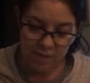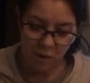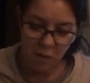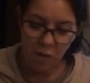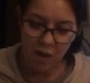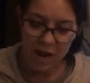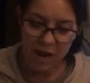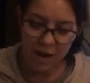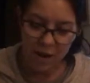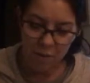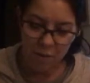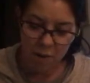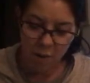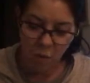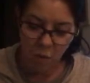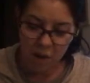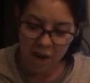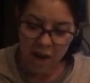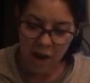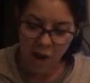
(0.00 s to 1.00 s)
But
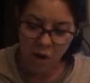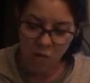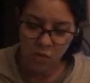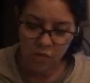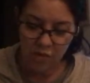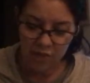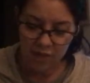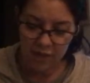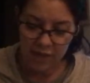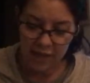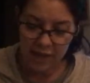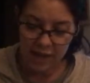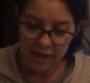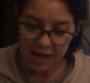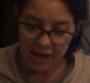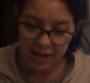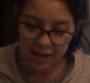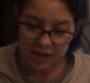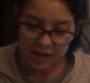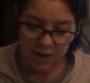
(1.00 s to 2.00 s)
we own the
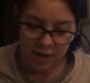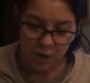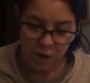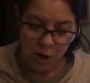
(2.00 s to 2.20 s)
land.